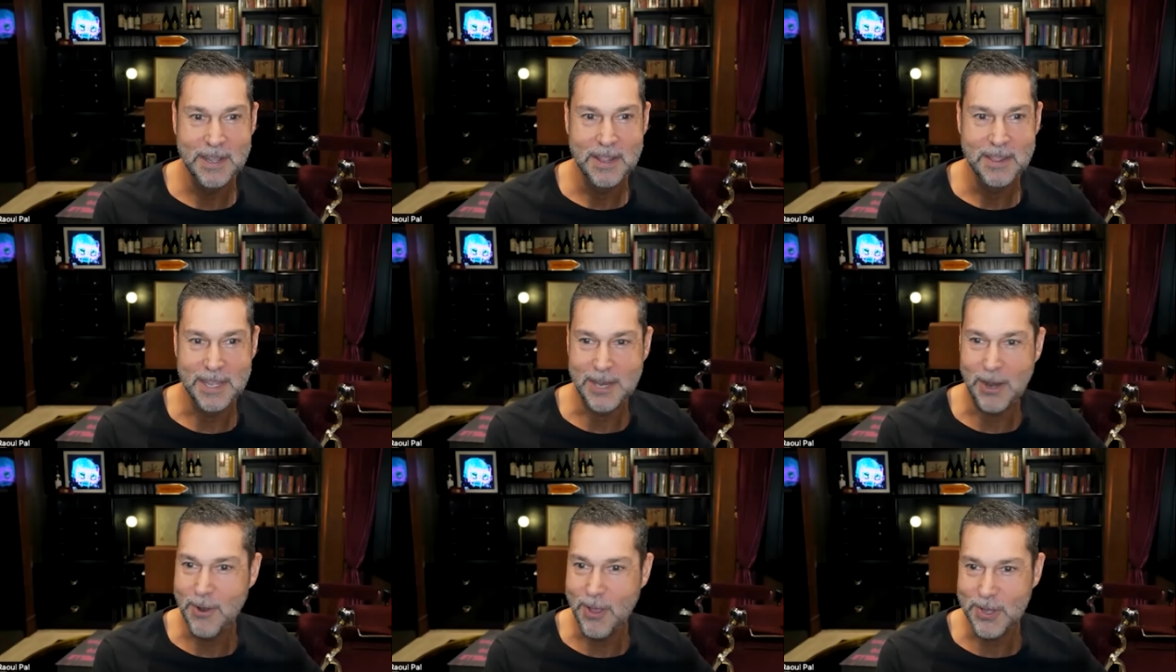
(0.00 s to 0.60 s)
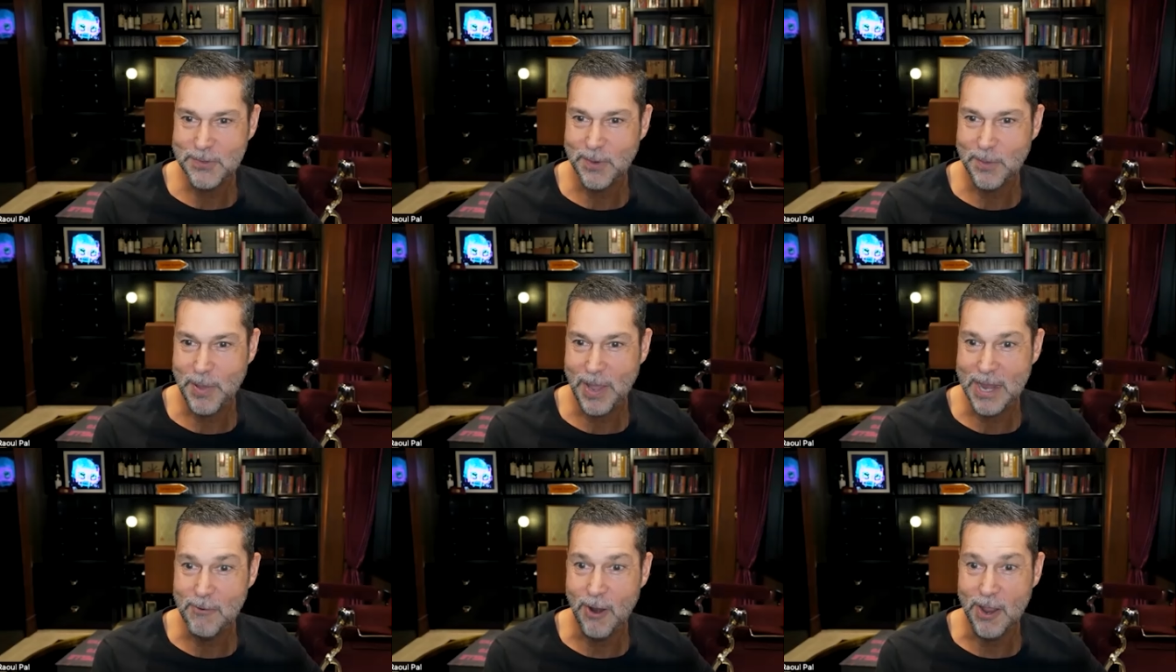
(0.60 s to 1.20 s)
They don't ask for a
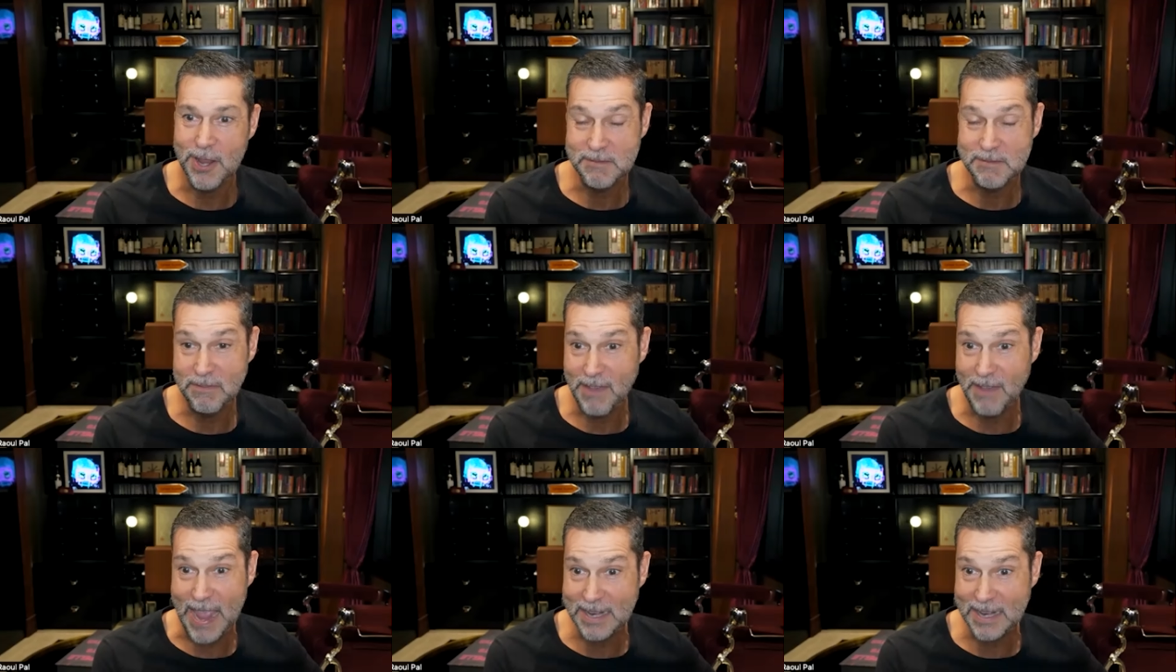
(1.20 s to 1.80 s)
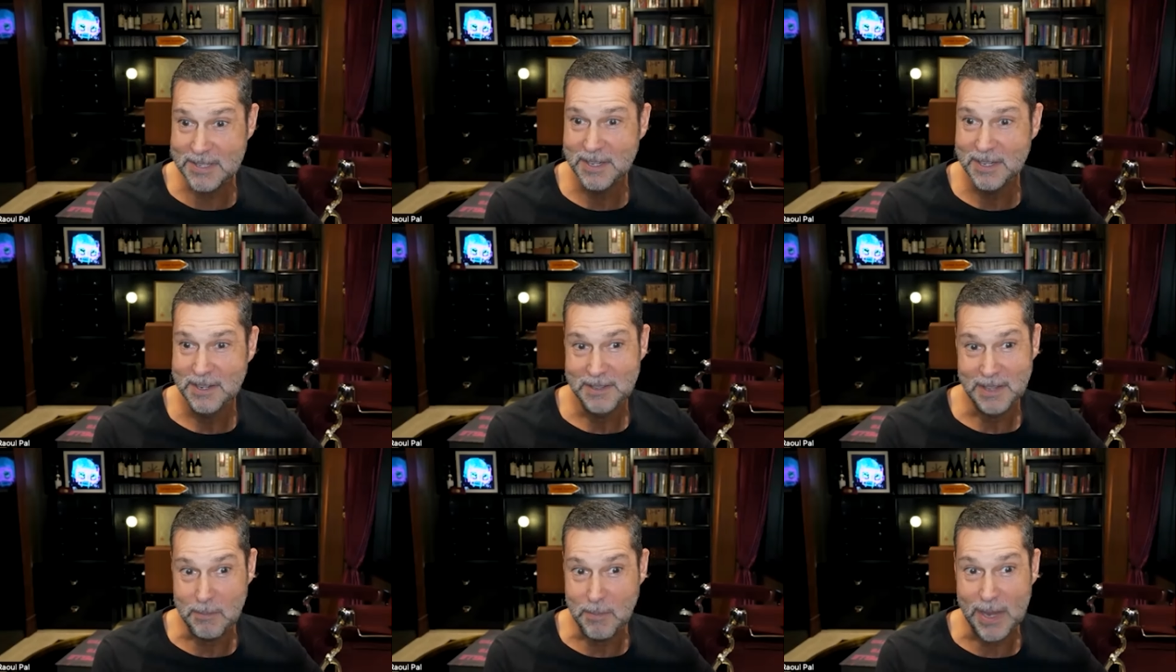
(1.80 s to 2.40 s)
pay rise. In fact,
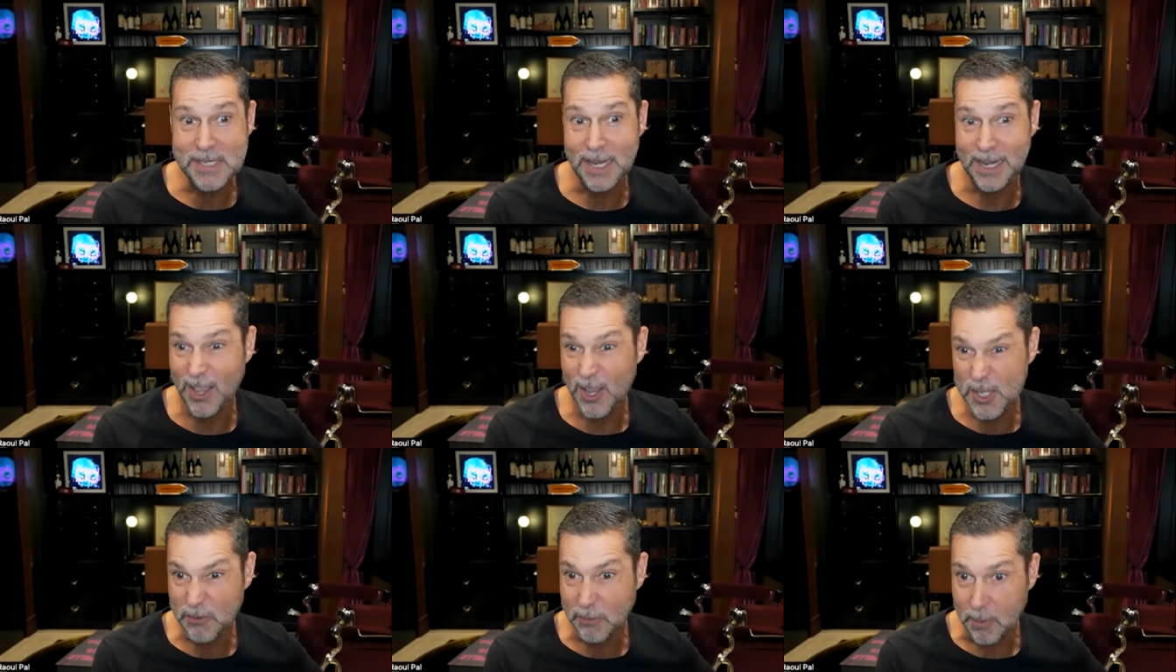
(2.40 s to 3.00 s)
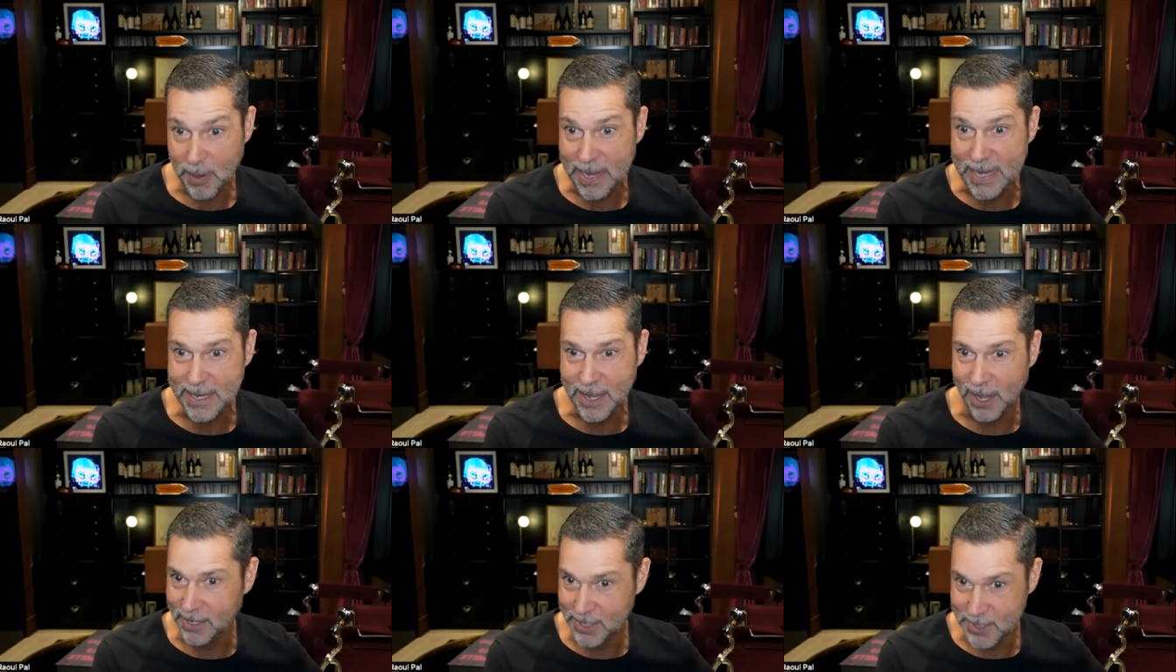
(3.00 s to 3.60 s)
they basically ask for a pay
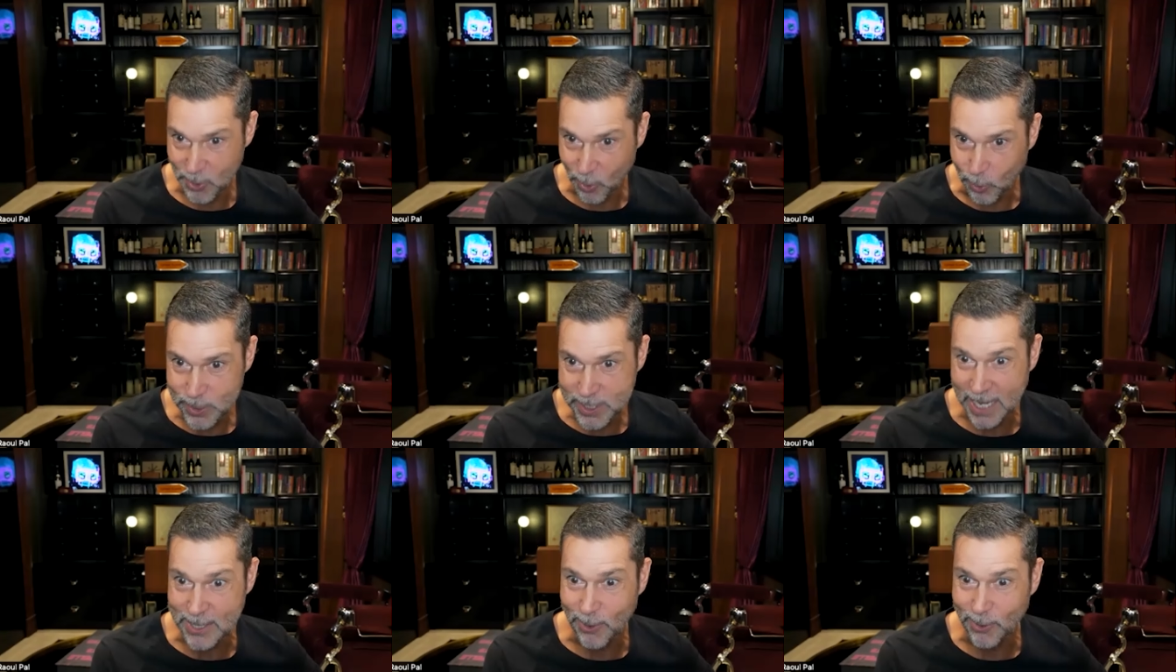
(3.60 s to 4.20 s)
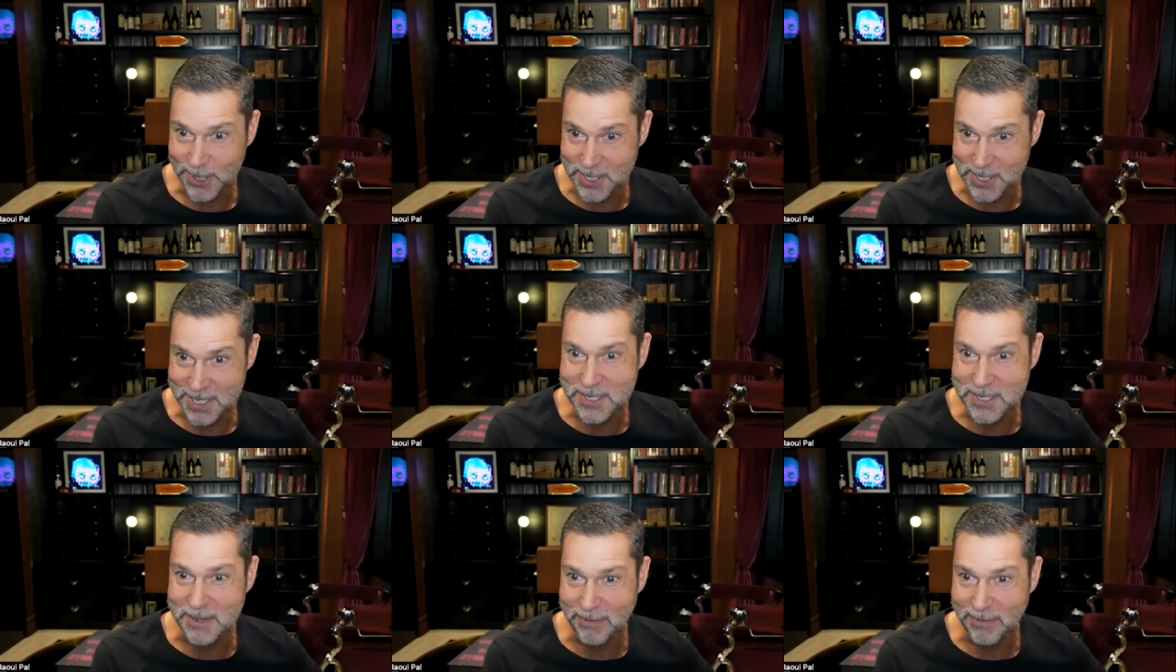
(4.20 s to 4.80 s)
cut because all technology is
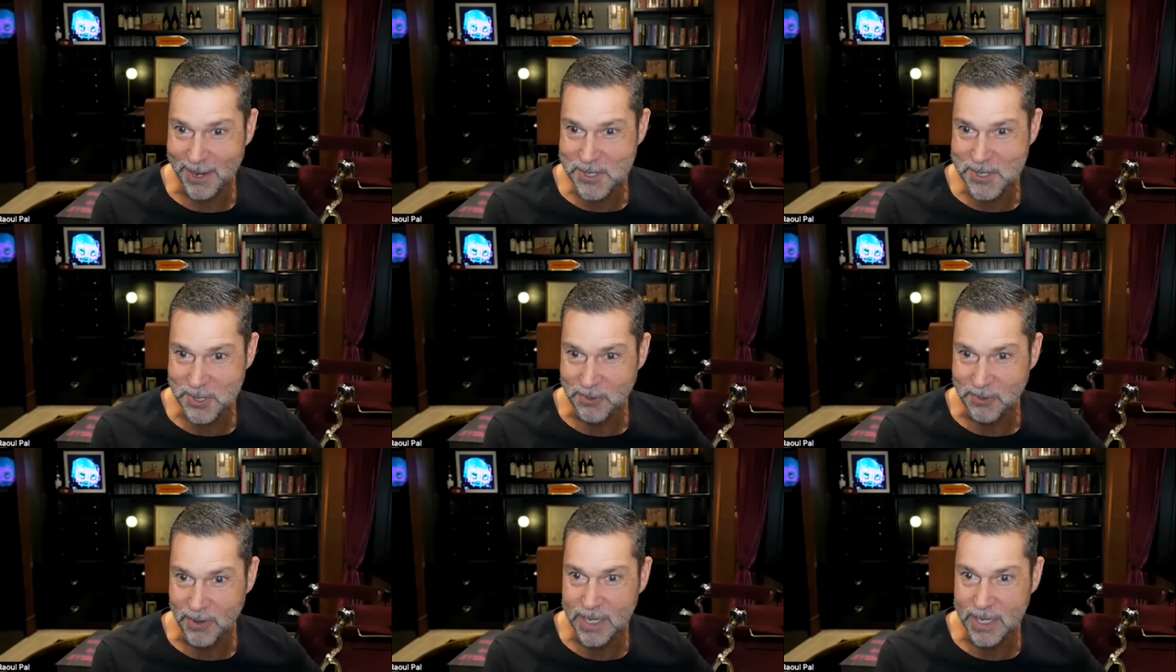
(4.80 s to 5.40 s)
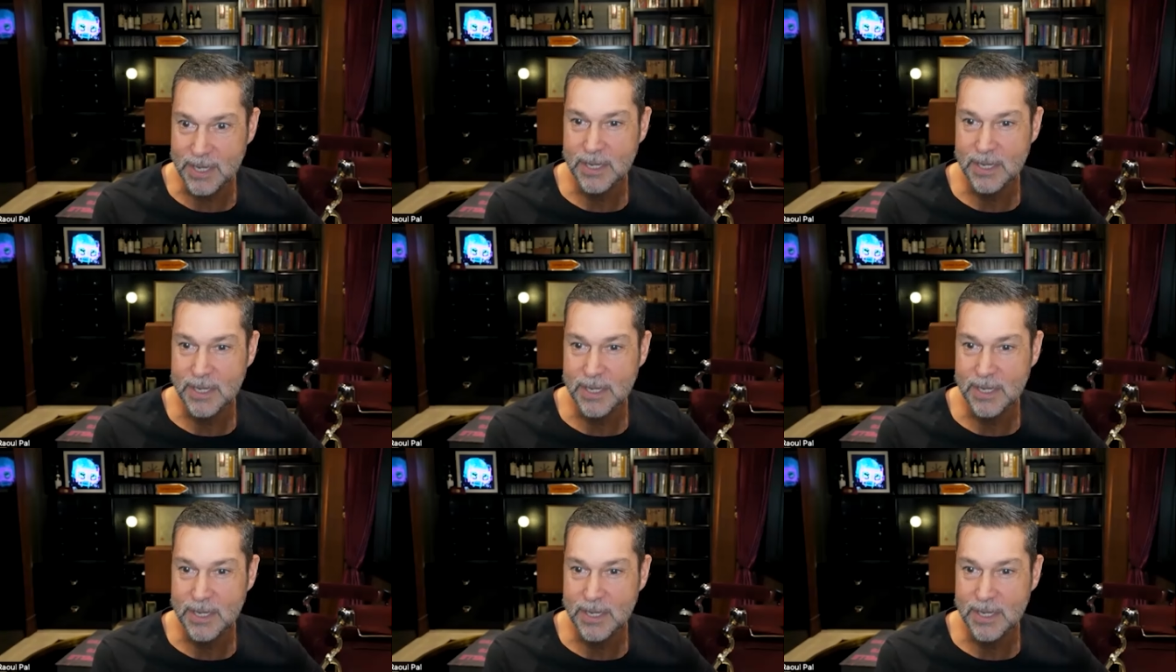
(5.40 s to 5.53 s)
deflationary.